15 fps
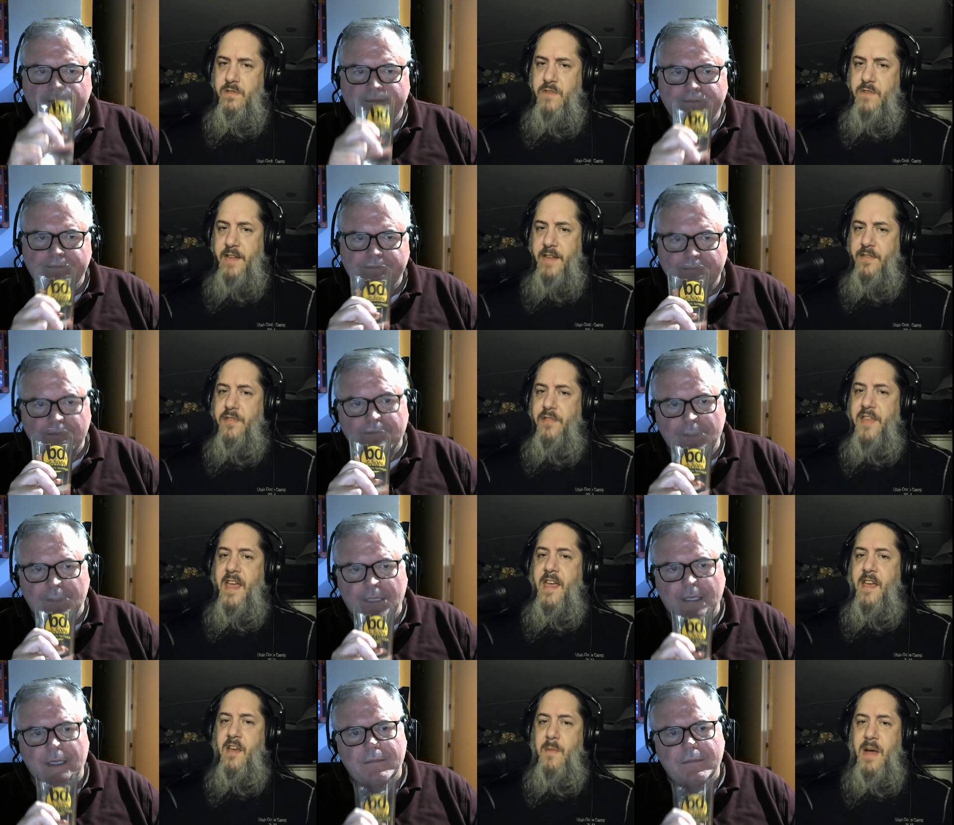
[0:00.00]
Speaker 1: right? They're
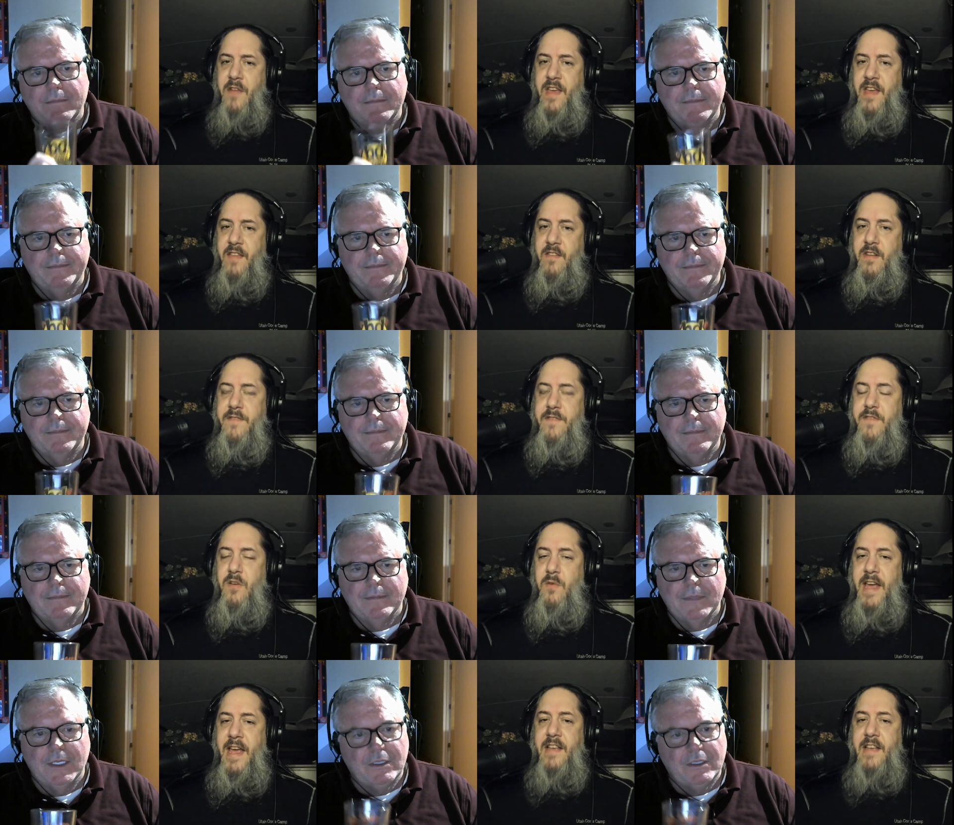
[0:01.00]
thinking yeah. about things in different
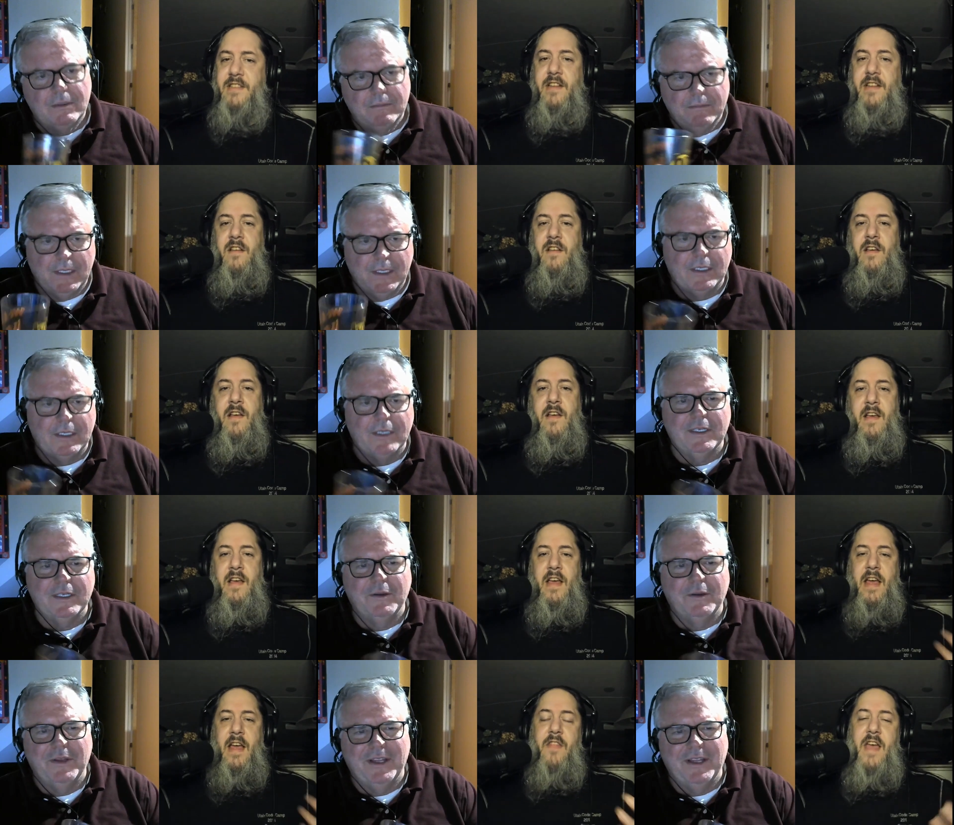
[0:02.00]
ways, and it does,
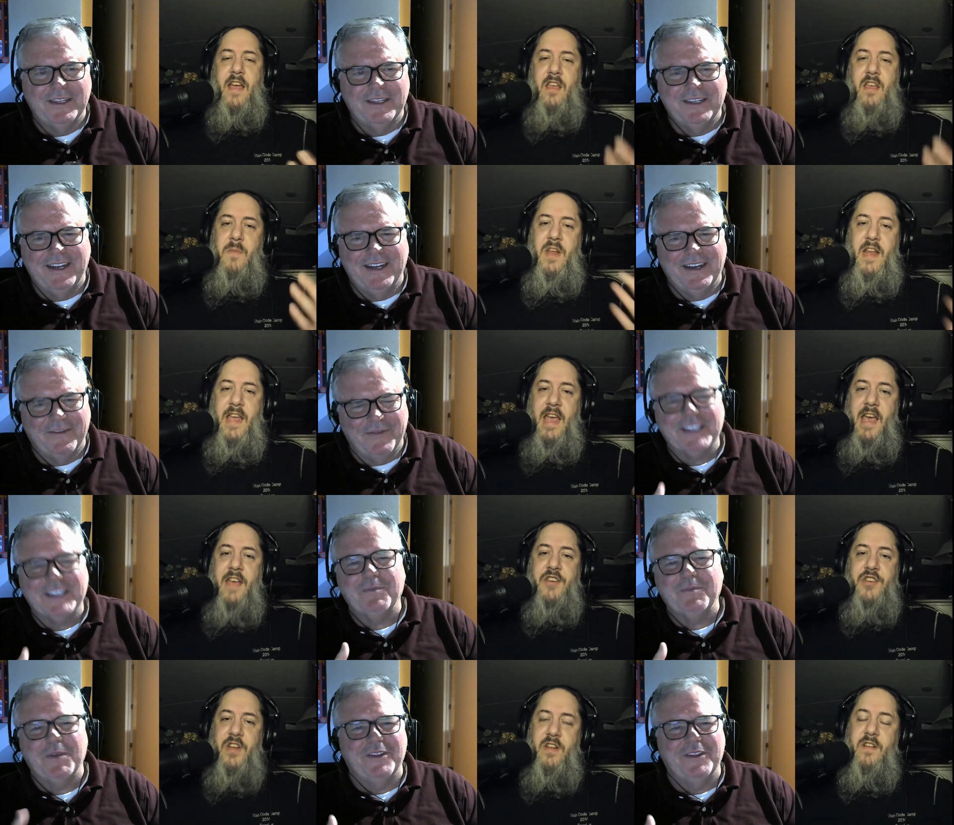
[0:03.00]
and that it,
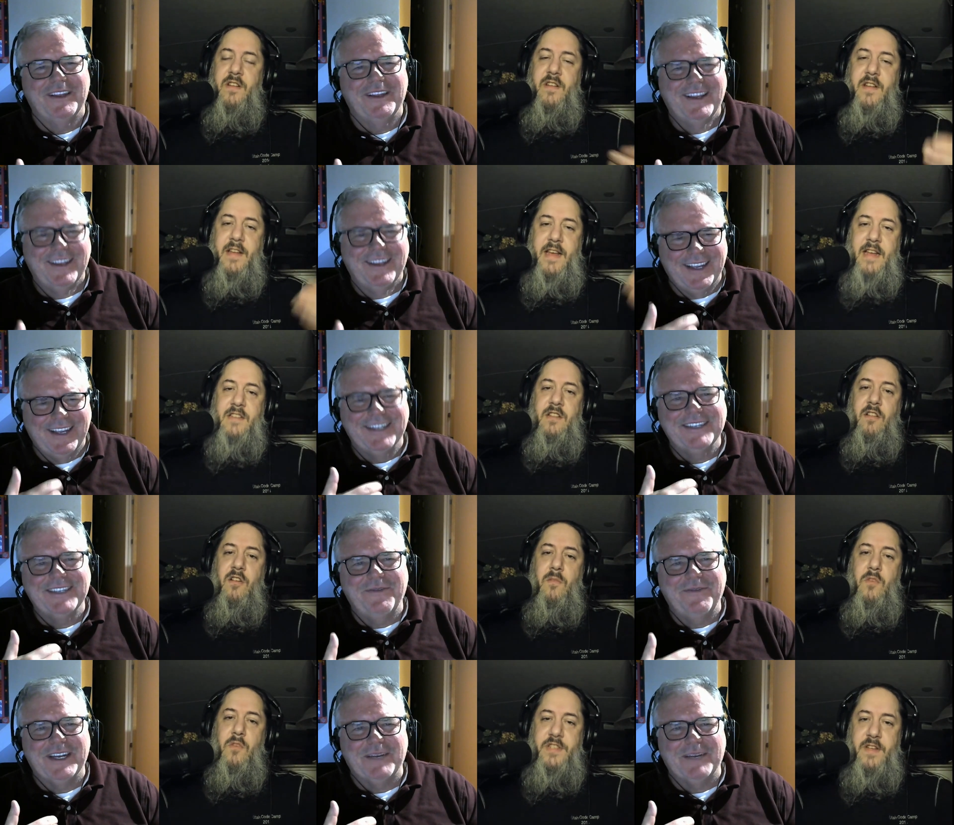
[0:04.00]
communication it gets it does
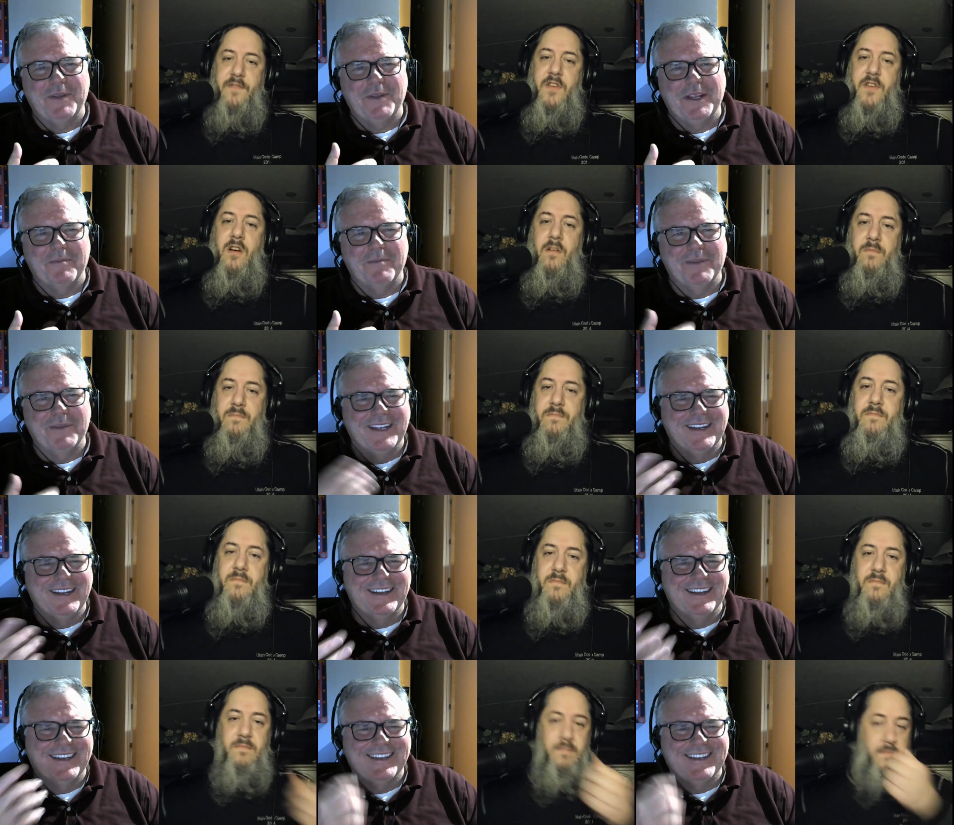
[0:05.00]
affect me,
Speaker 2: but I,
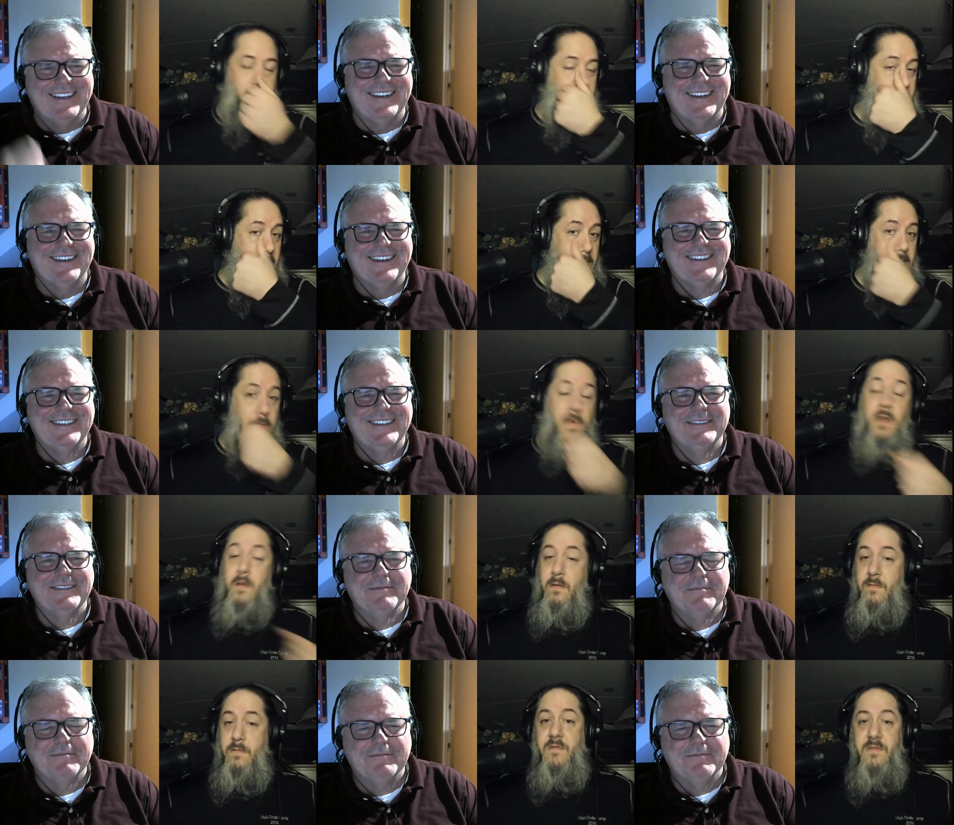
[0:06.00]
I
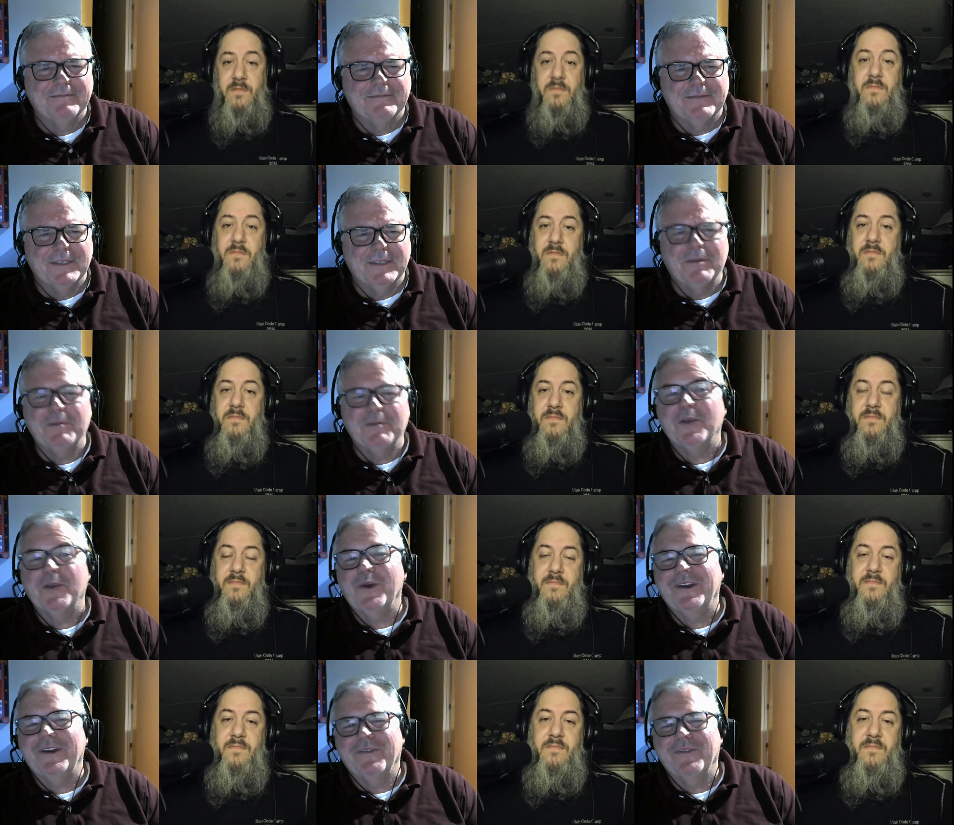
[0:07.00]
sometimes I
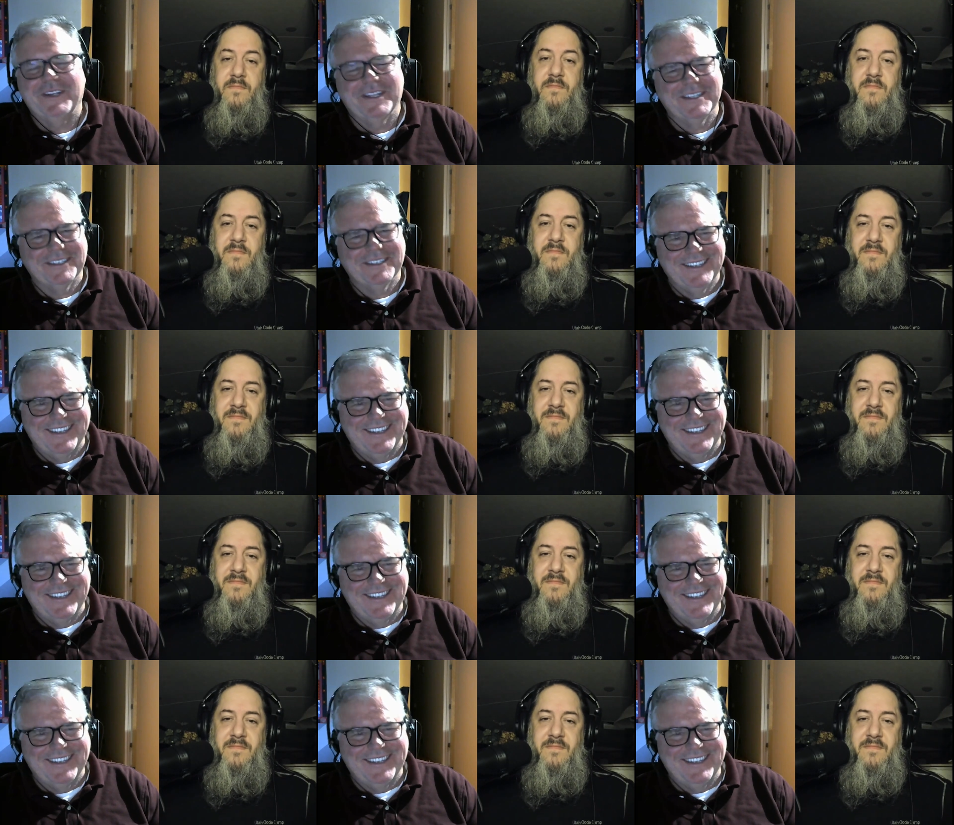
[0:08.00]
wonder if it does.